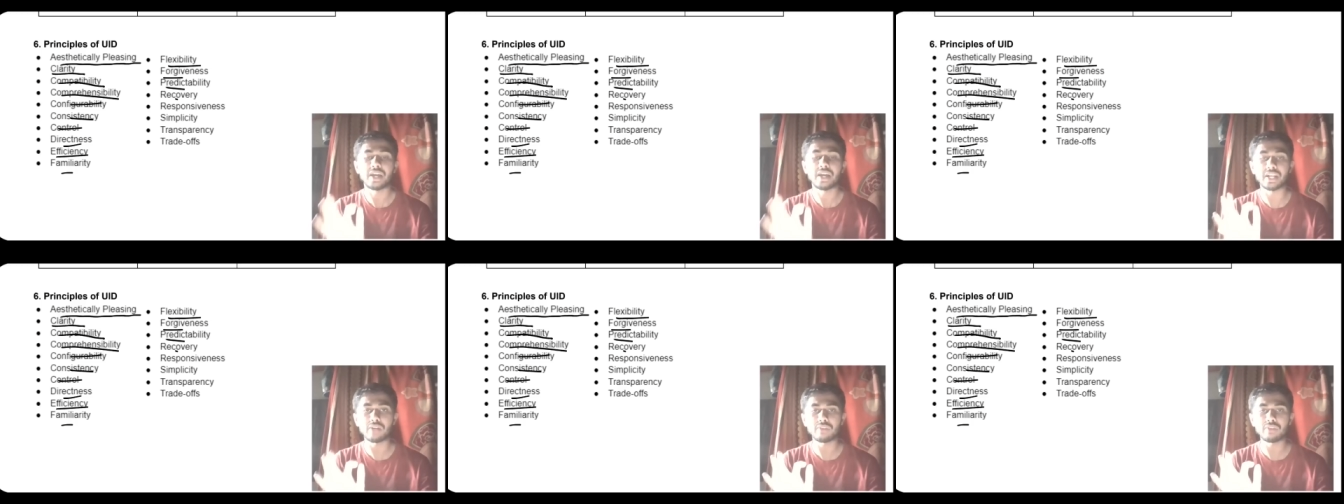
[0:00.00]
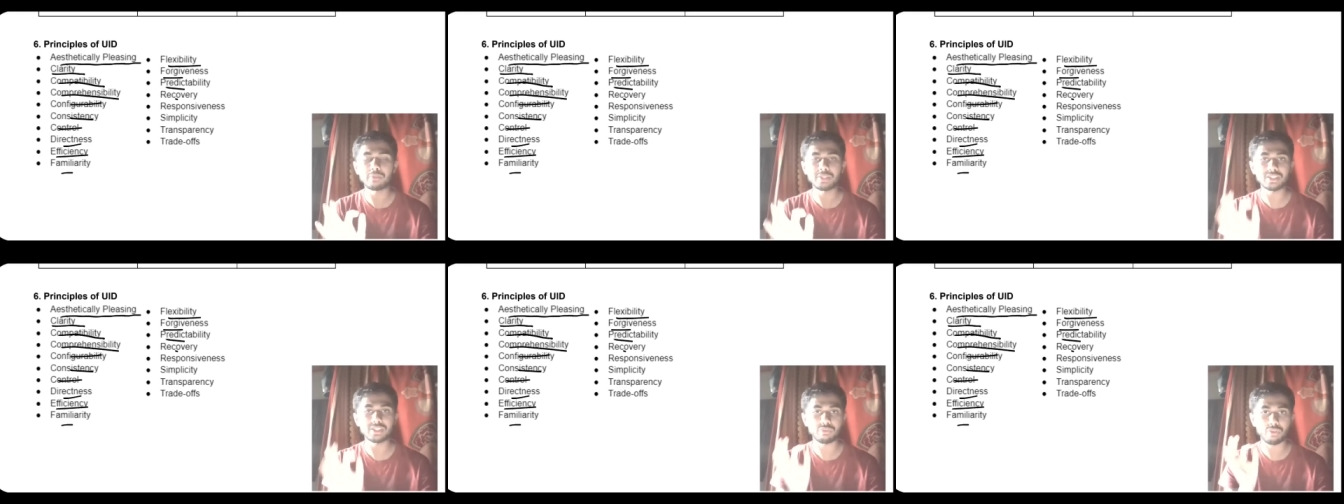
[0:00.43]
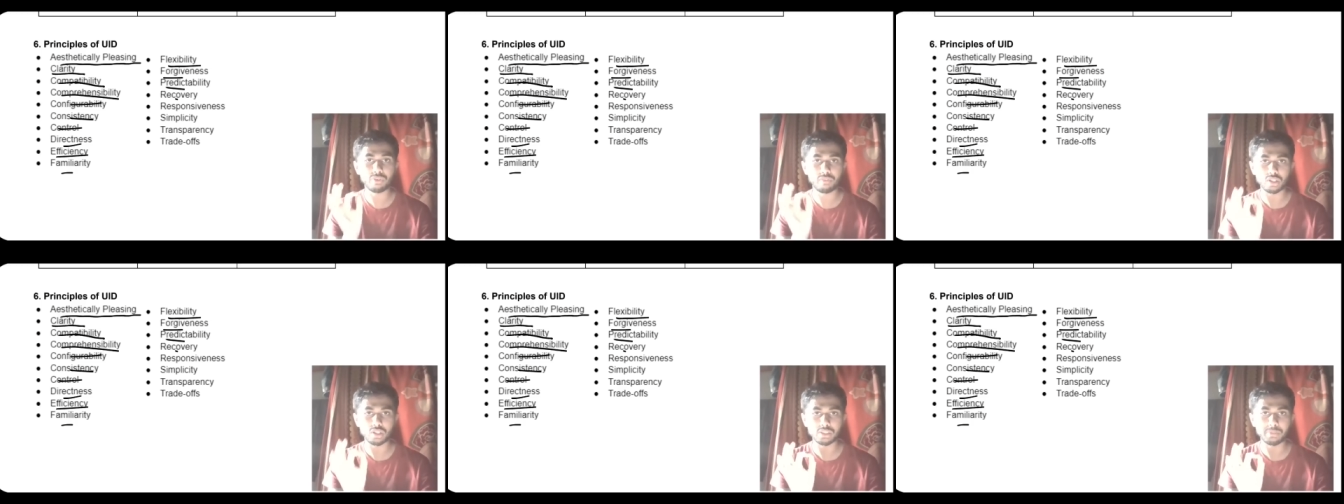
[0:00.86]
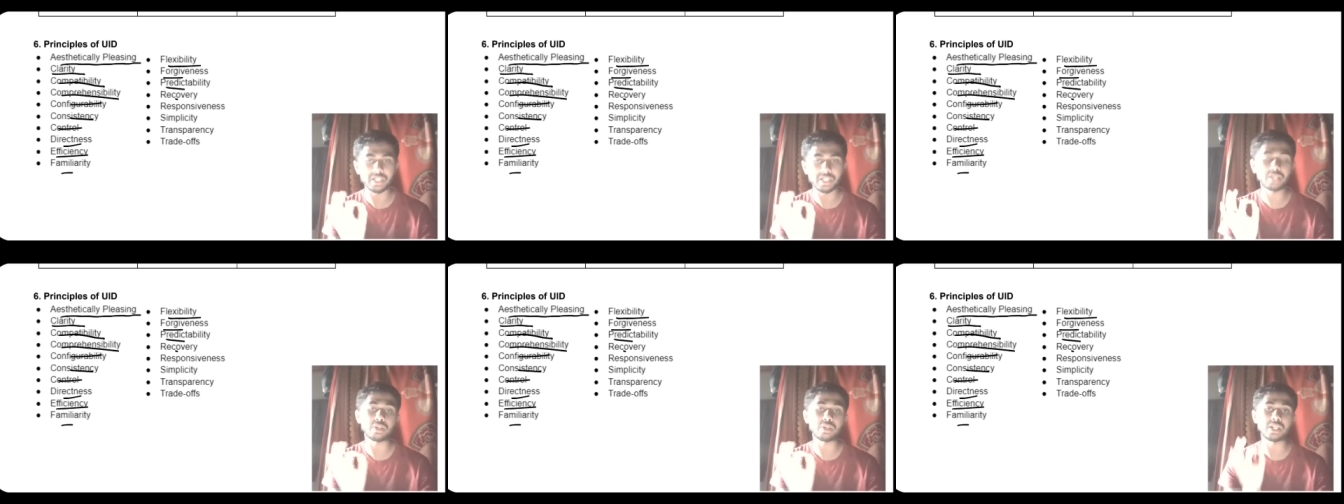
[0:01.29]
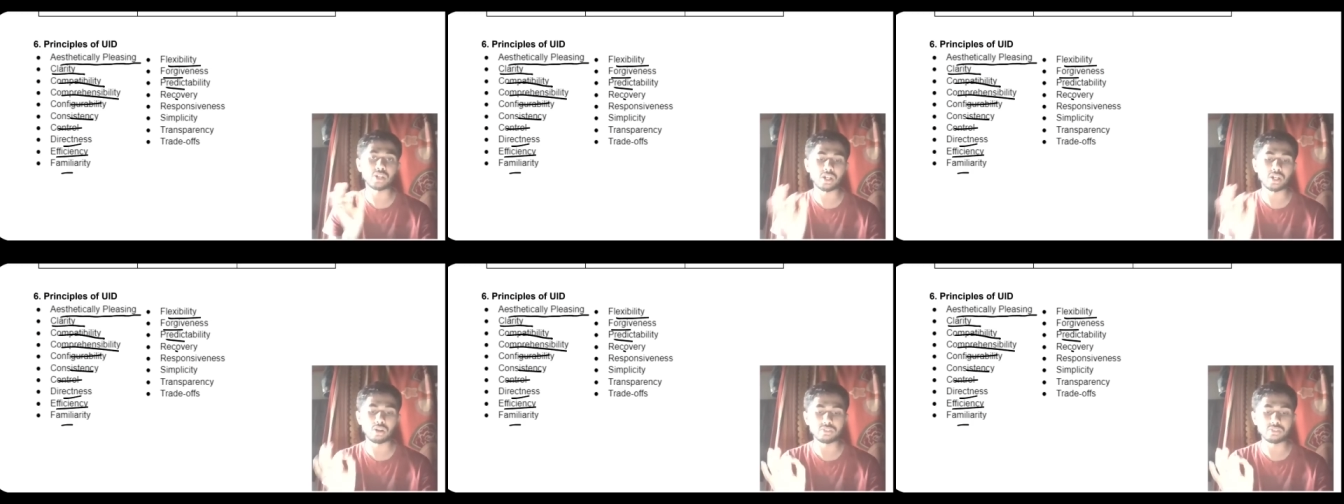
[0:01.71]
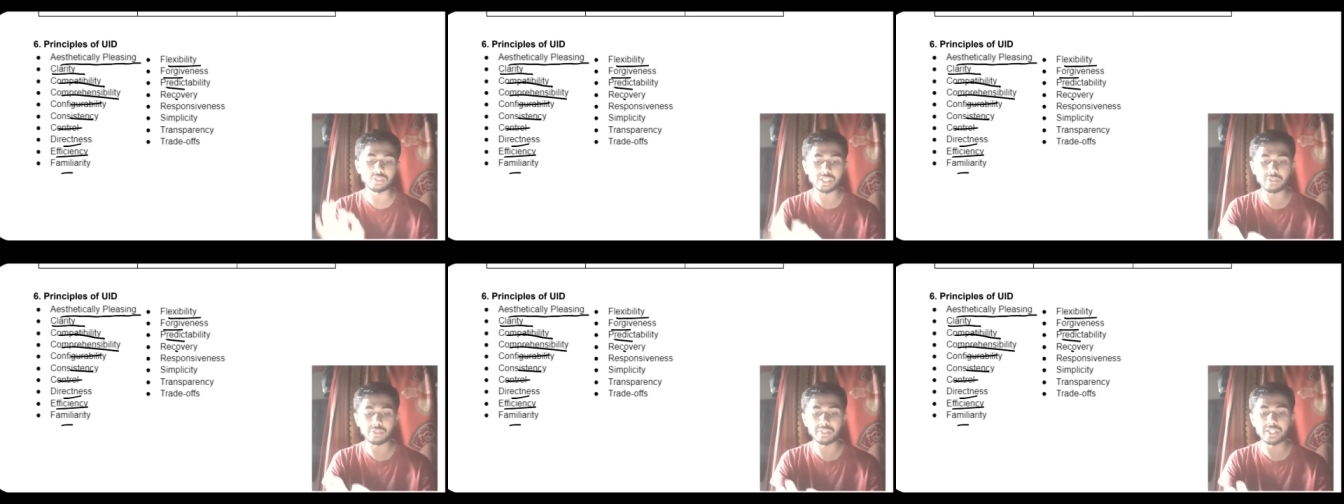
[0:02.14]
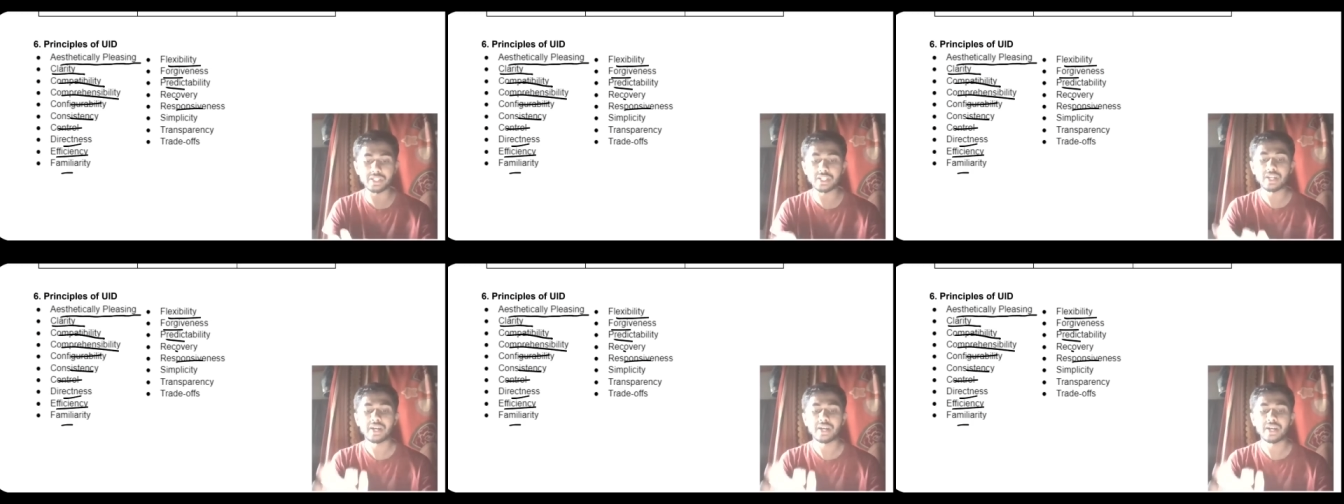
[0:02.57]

recovery means if you have lost some data you can also recover it